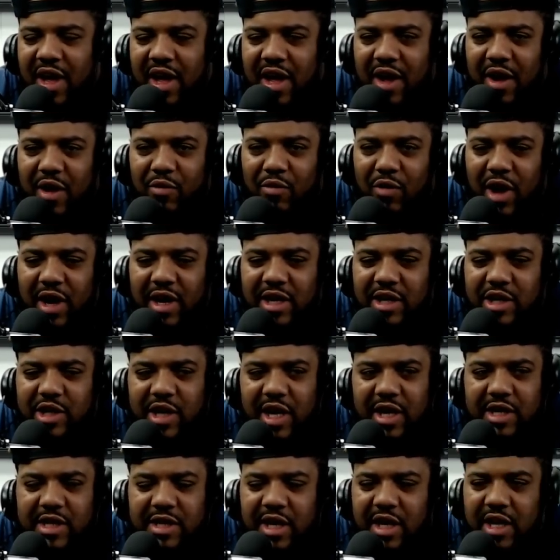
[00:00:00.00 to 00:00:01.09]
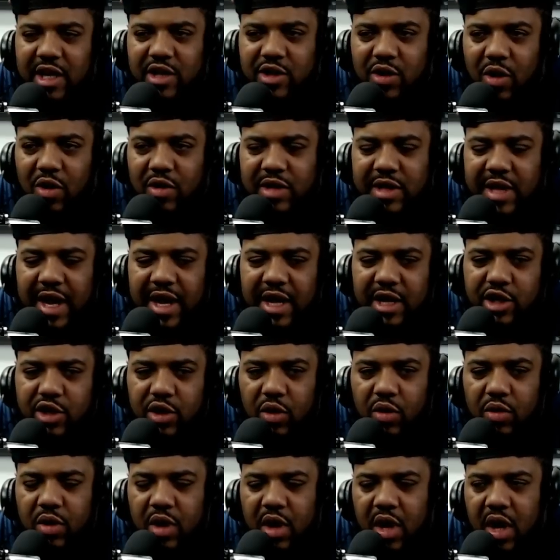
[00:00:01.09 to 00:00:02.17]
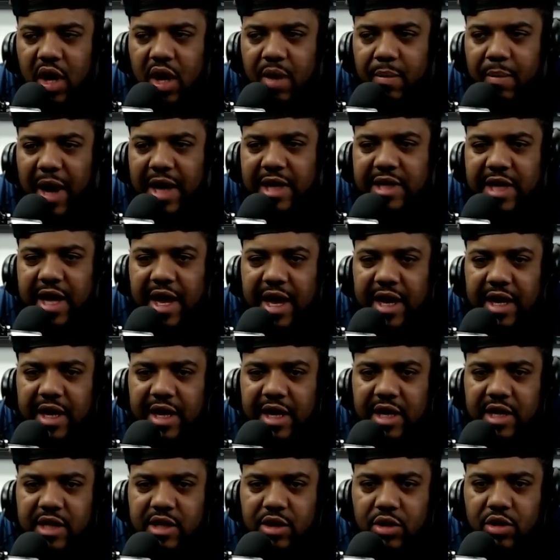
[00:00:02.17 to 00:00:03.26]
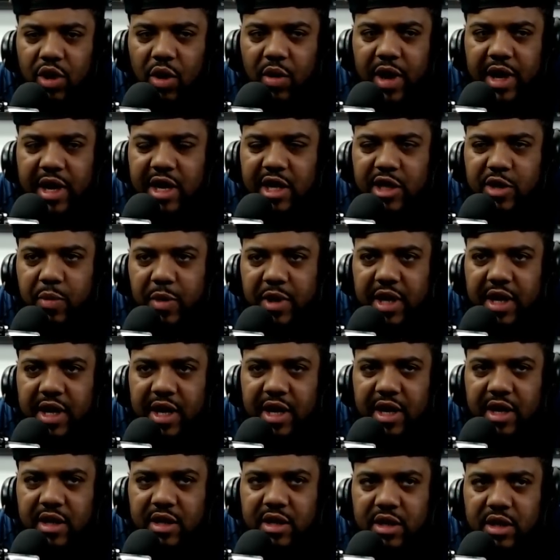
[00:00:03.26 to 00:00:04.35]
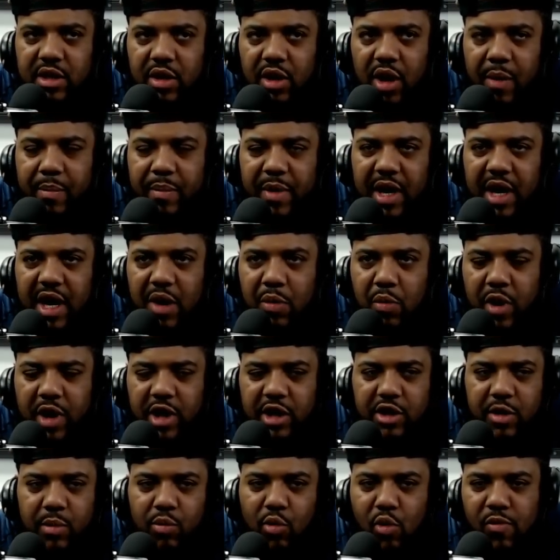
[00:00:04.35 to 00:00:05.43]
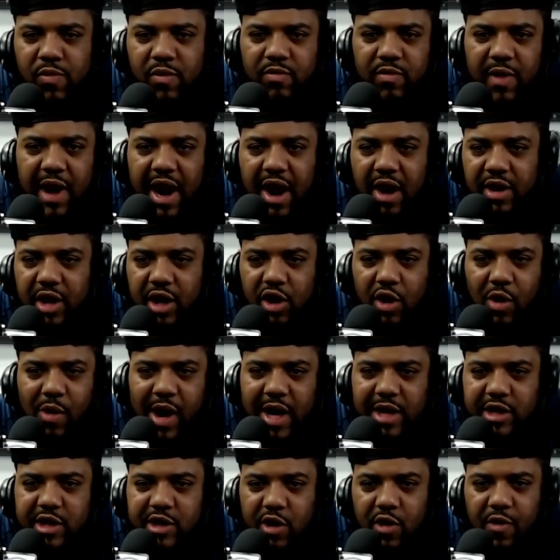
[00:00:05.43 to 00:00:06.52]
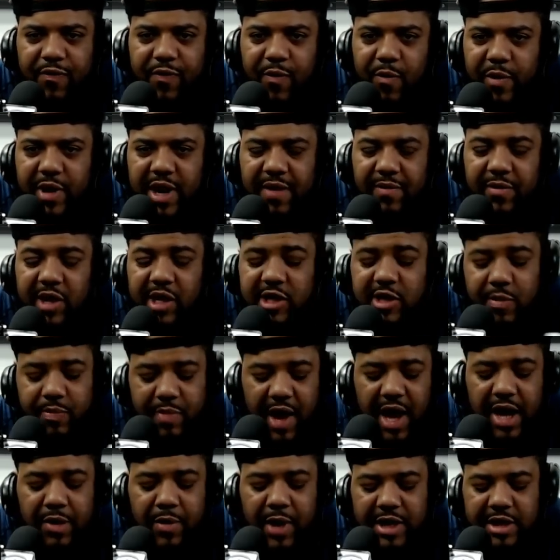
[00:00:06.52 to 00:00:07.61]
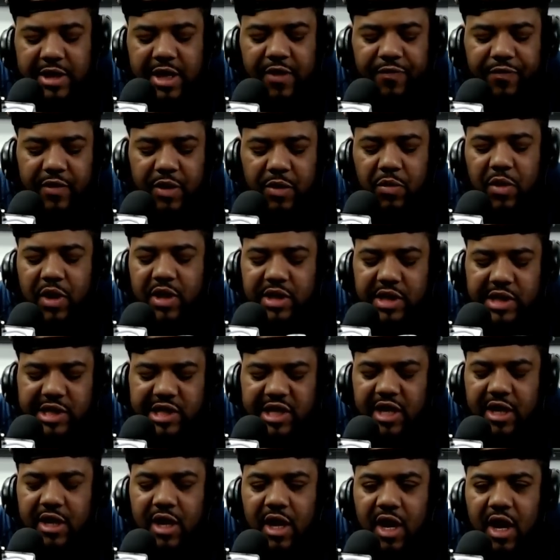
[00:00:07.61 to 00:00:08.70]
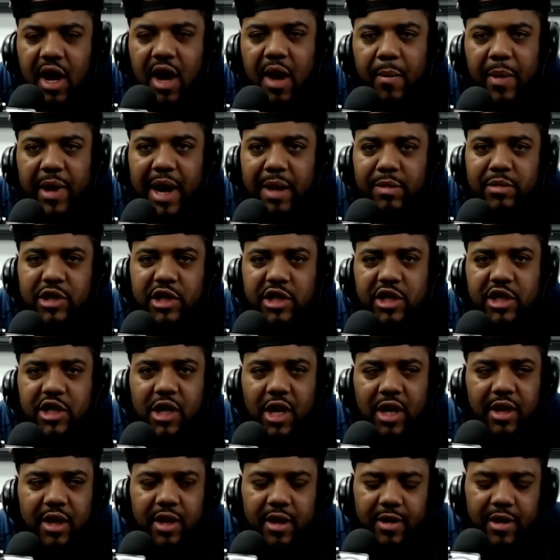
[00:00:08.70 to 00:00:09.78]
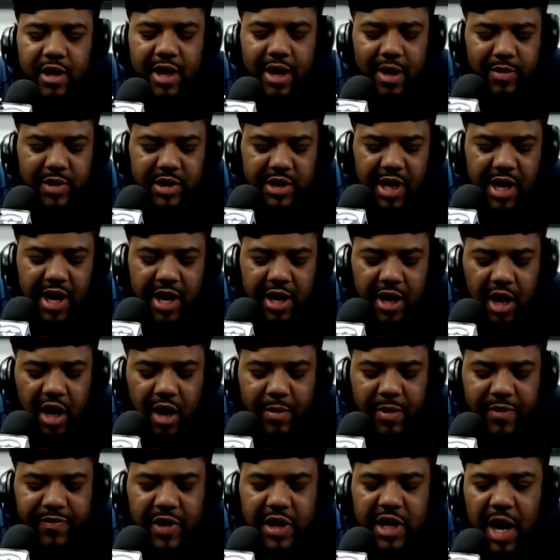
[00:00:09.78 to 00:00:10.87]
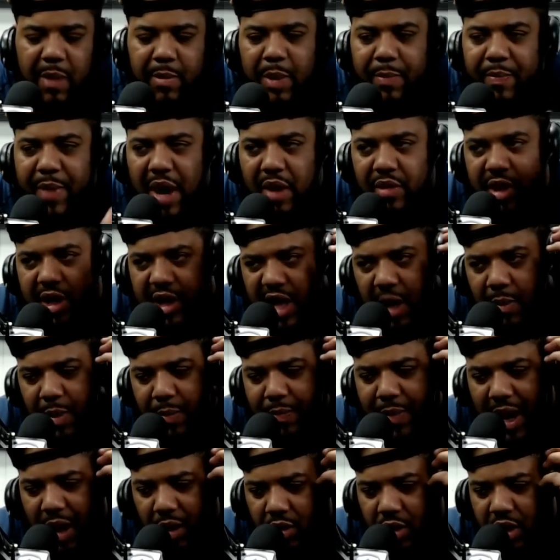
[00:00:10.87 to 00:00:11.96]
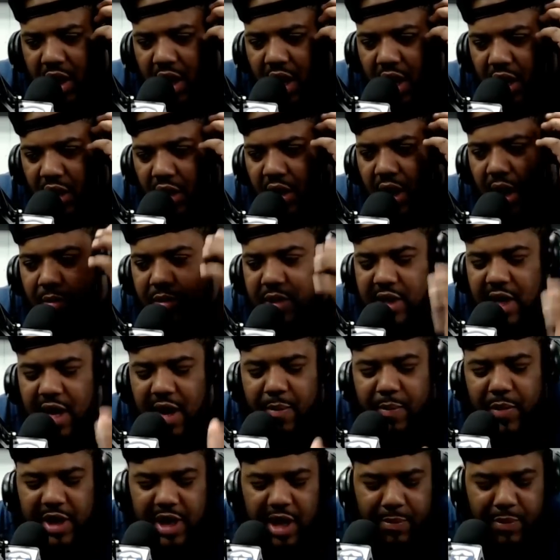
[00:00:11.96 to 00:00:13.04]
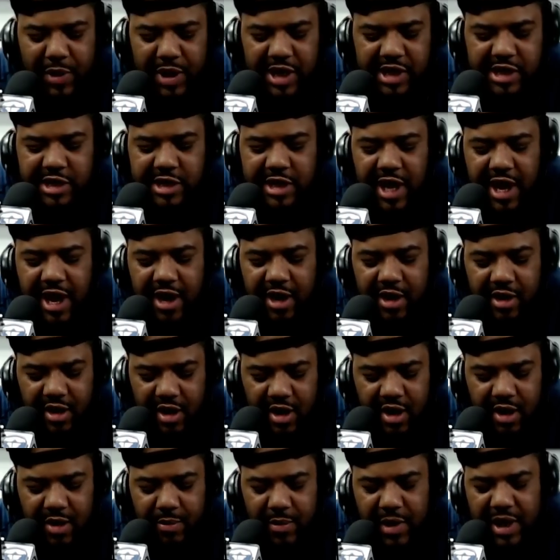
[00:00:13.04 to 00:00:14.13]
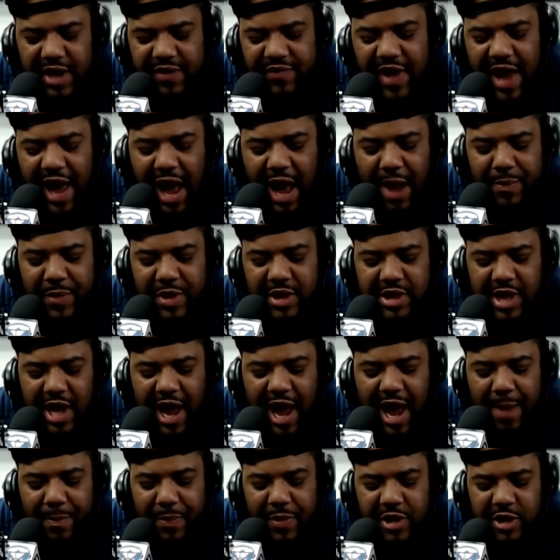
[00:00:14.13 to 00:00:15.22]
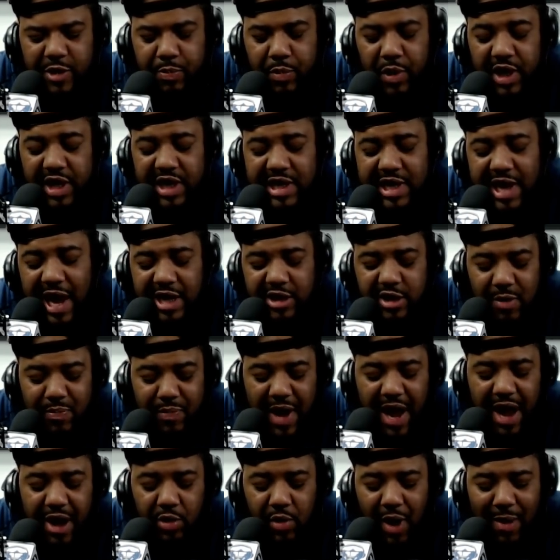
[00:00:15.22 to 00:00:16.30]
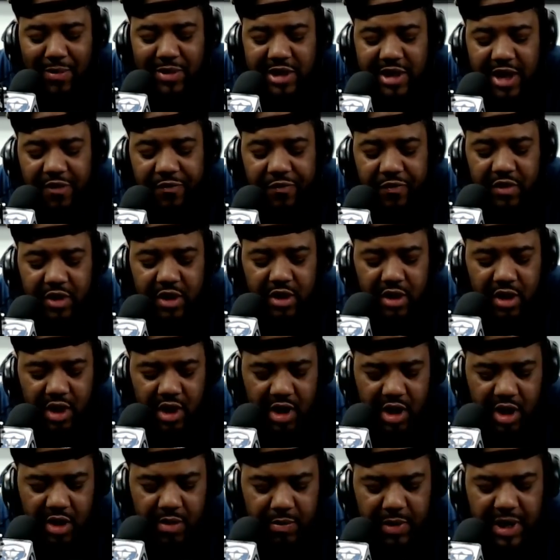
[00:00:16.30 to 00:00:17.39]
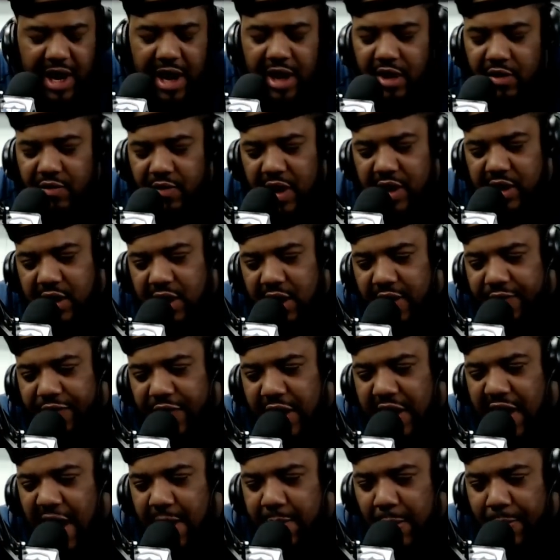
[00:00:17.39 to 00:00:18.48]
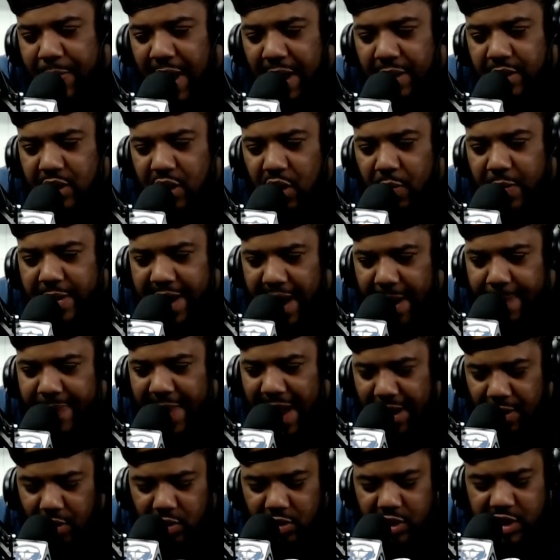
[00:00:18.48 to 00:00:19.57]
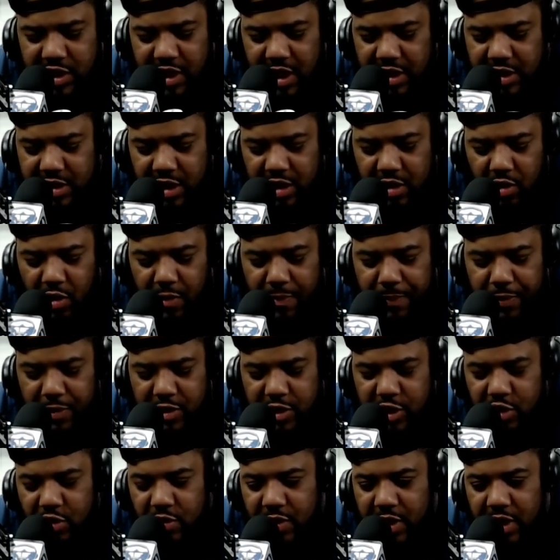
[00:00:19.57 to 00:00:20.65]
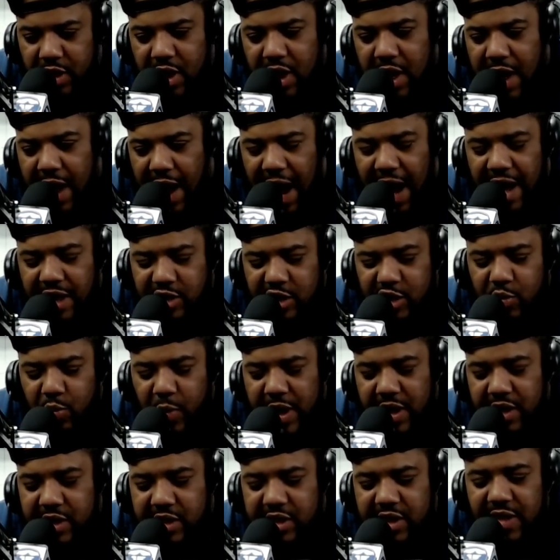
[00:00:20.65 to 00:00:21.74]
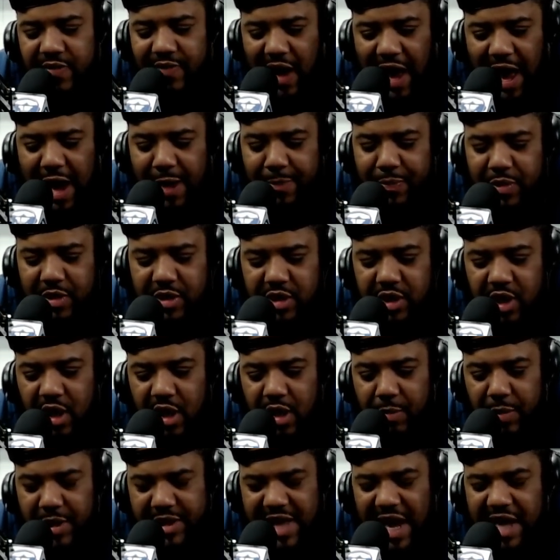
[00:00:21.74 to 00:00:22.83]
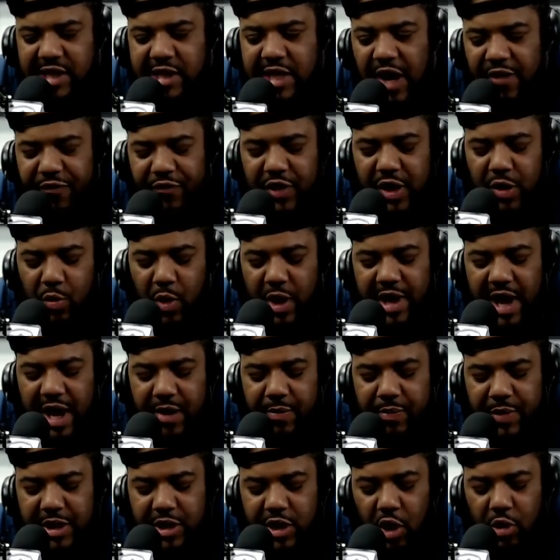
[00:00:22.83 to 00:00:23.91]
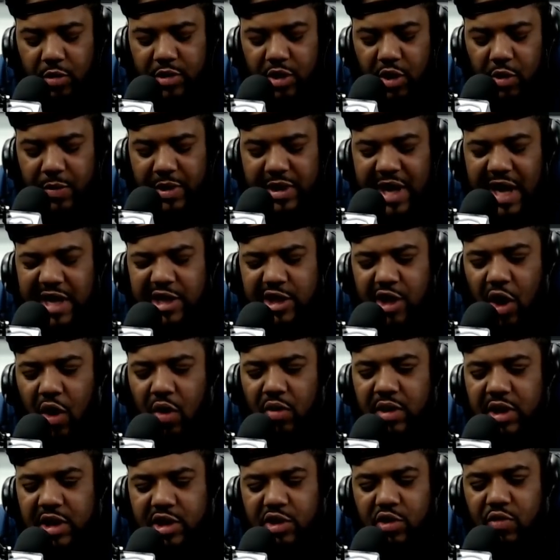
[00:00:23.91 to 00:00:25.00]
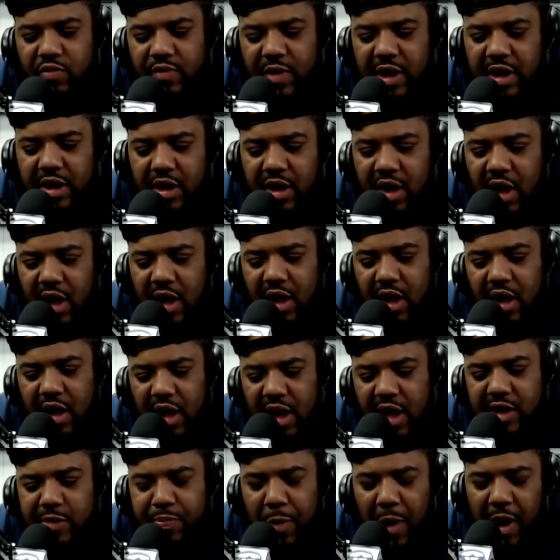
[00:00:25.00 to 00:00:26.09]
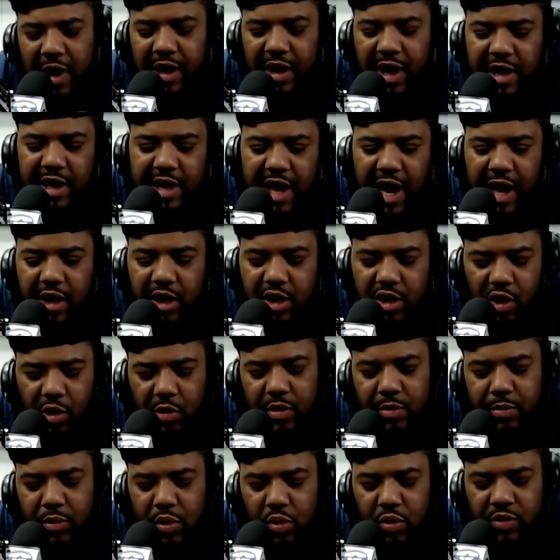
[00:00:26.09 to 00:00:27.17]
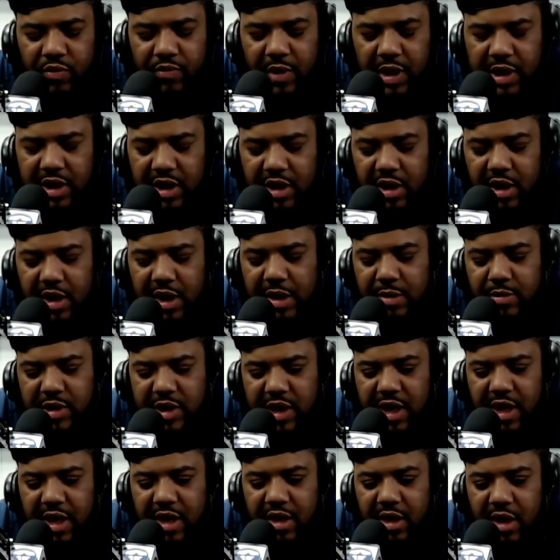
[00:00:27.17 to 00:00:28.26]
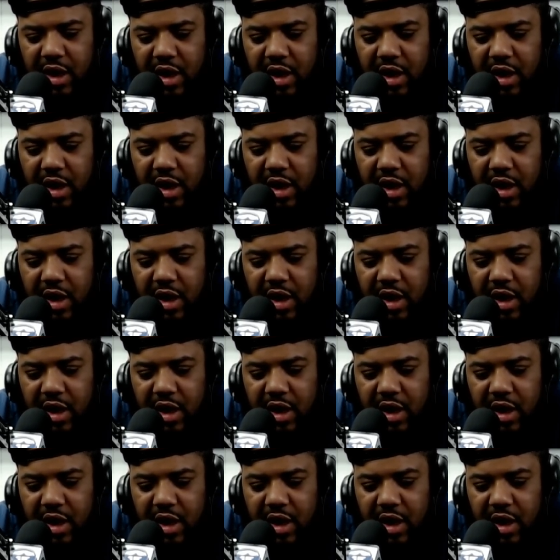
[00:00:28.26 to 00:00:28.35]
and run and chase niggas all day. So my thing is, you know, it is what it is. You know what I mean? He wanted to move around and go at surf or whatever. That's a battle I definitely wanted to see. But I'm just chilling. You know what I'm saying? Um, if it come about, it come about. You you know what I'm saying? But but it's there. But if it happens, it happens. But that's a battle I would definitely be interested in if it came about though. But I'm not gonna chase it or pursue it. I'll just wait and see if it happens. But that's definitely one that'd be dope though. But that's the only two really. It's probably like Calicoe and Mook really. You know what I'm saying?